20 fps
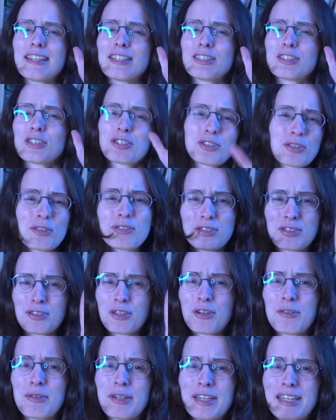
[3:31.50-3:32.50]
short
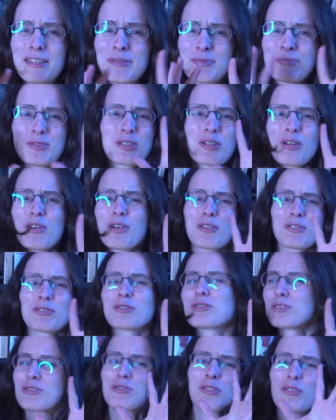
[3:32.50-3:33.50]
story long
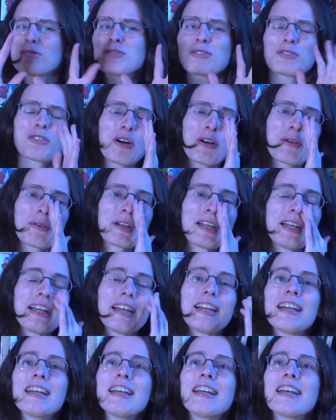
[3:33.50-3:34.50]
short
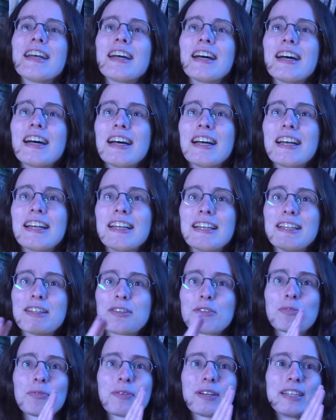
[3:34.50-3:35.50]
story
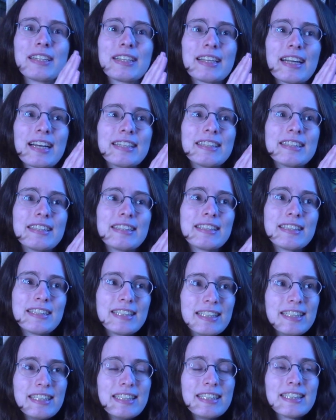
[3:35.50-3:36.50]
in
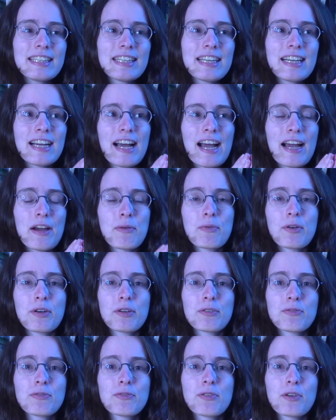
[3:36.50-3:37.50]
2019, I
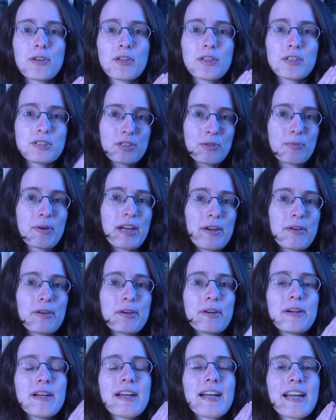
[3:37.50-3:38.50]
worked for a
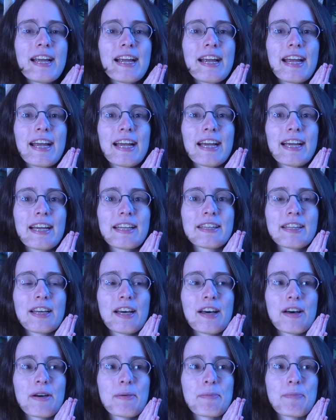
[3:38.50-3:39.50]
jeweler and
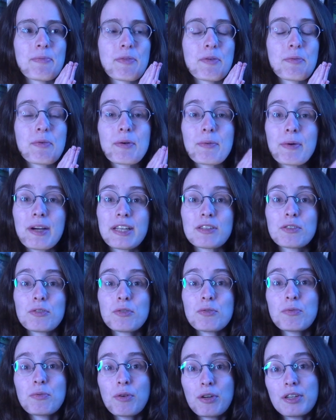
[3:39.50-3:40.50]
um, we went
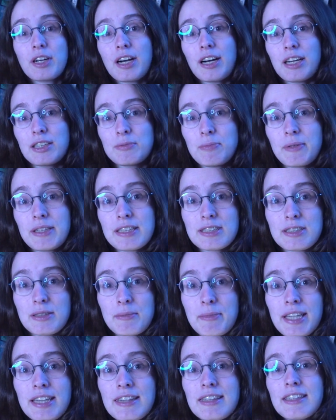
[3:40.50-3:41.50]
to World Cosplay
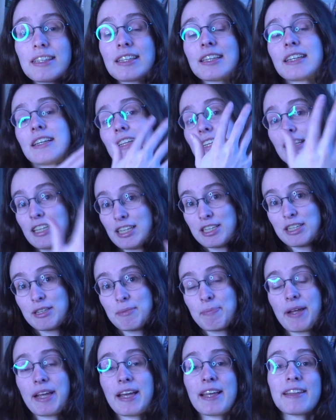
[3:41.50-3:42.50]
Summit in
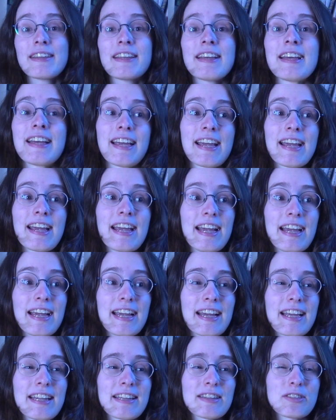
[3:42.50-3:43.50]
Japan.
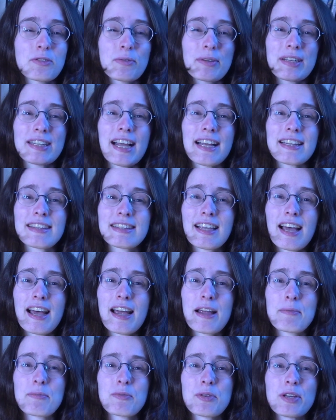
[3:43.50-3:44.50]
And during that
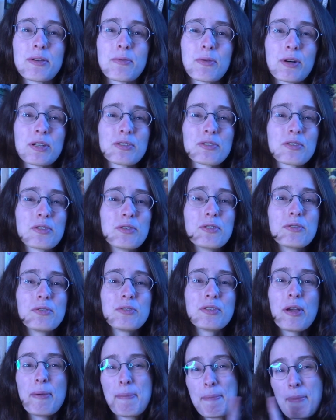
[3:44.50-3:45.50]
time, we want to
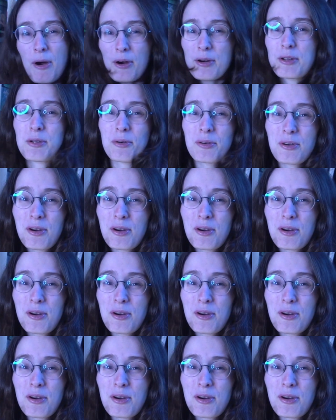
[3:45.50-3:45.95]
do the Mario